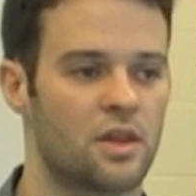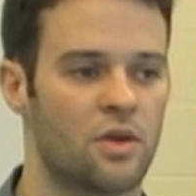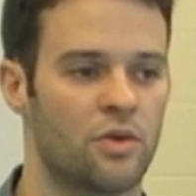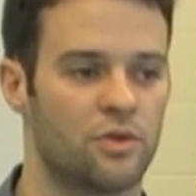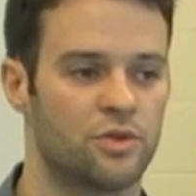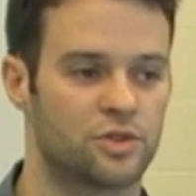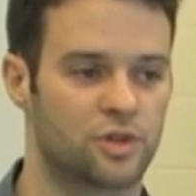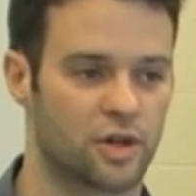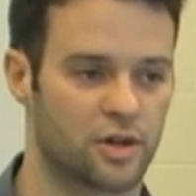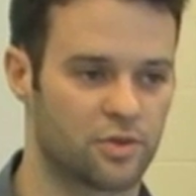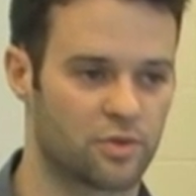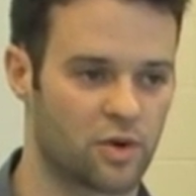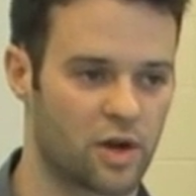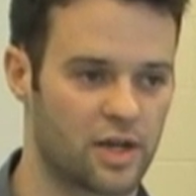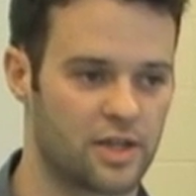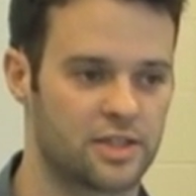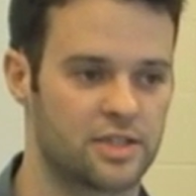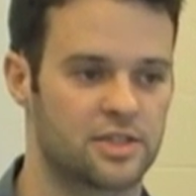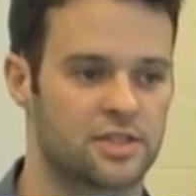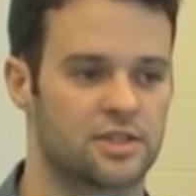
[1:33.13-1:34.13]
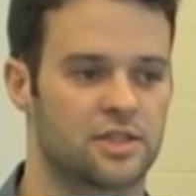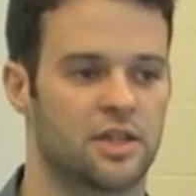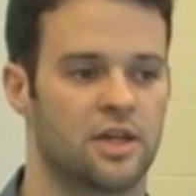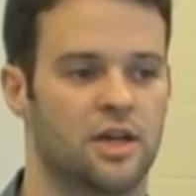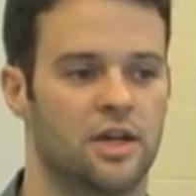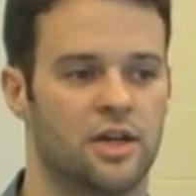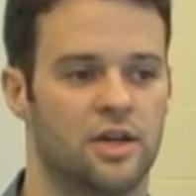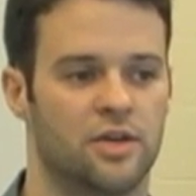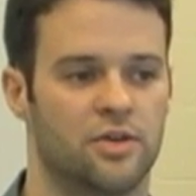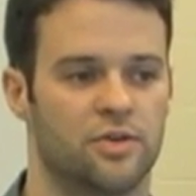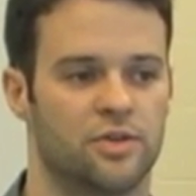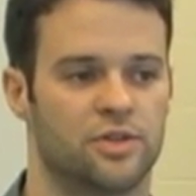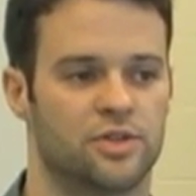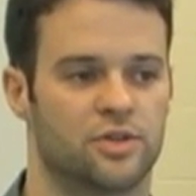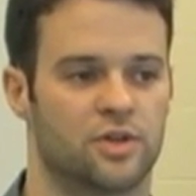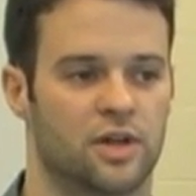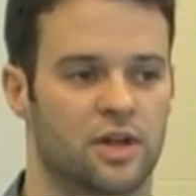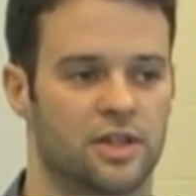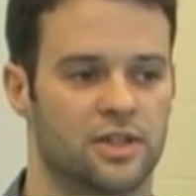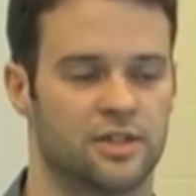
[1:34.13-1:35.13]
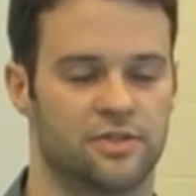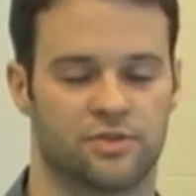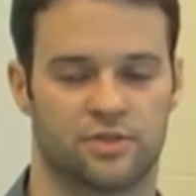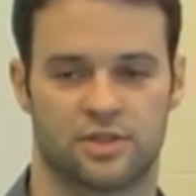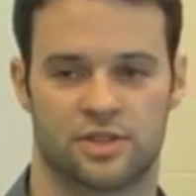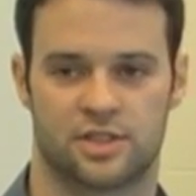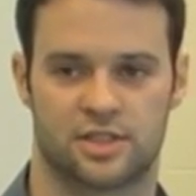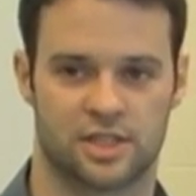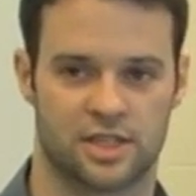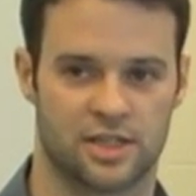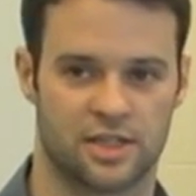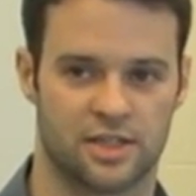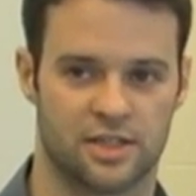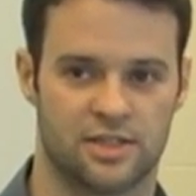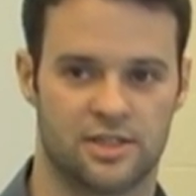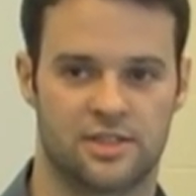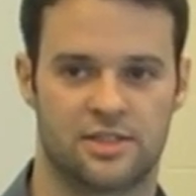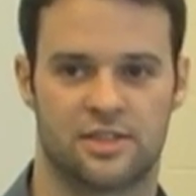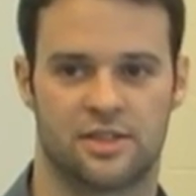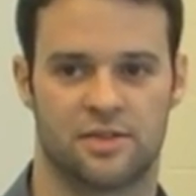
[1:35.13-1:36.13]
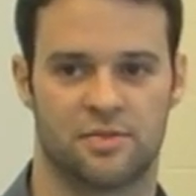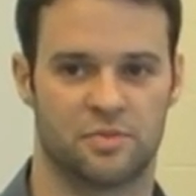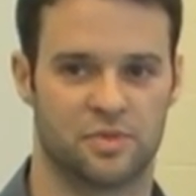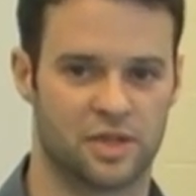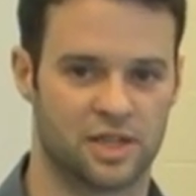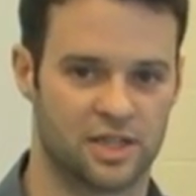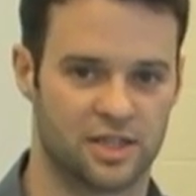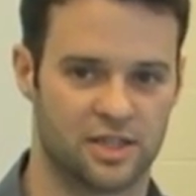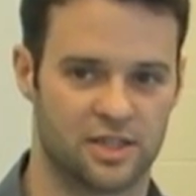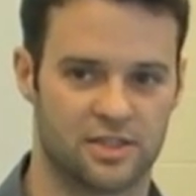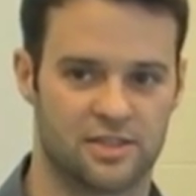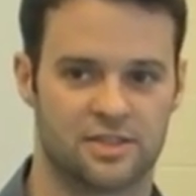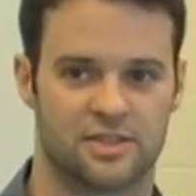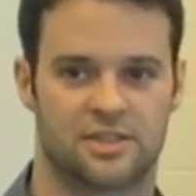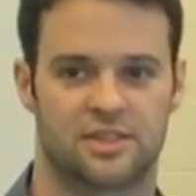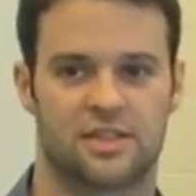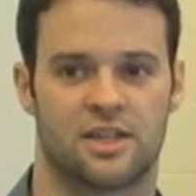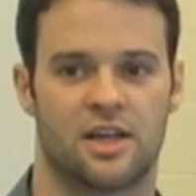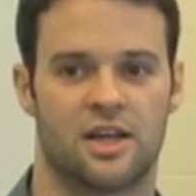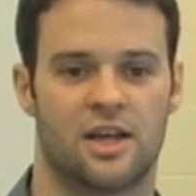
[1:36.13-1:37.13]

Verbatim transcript: We tried rice, we tried different seeds and beans,